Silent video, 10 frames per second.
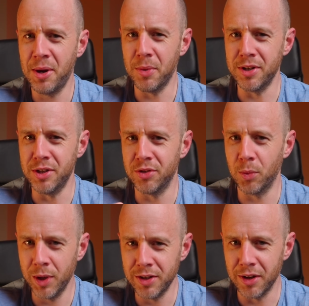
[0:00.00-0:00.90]
when using
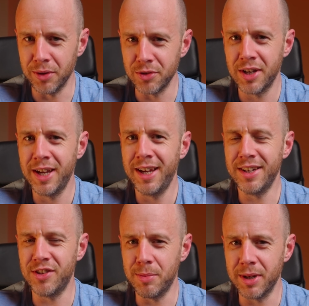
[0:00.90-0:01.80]
Windows
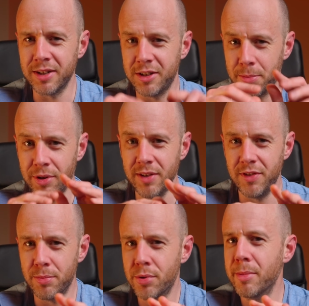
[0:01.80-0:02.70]
is the ability to
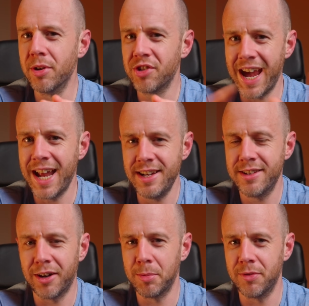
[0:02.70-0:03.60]
preview pretty much any
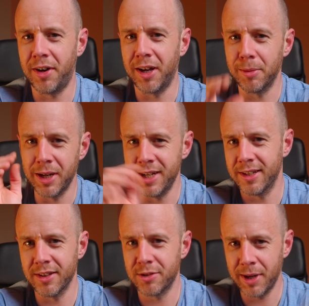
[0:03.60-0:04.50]
type of file by
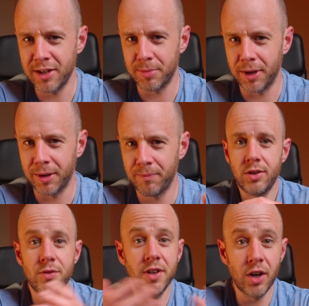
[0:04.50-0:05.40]
hitting the spacebar.
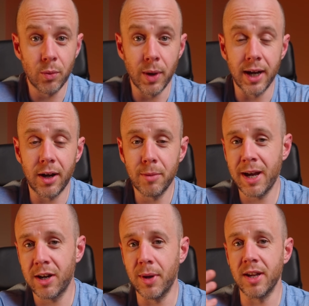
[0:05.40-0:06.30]
So if you're not aware, on
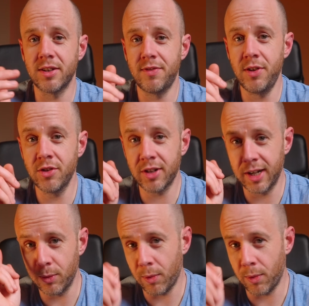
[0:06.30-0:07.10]
macOS, if you just click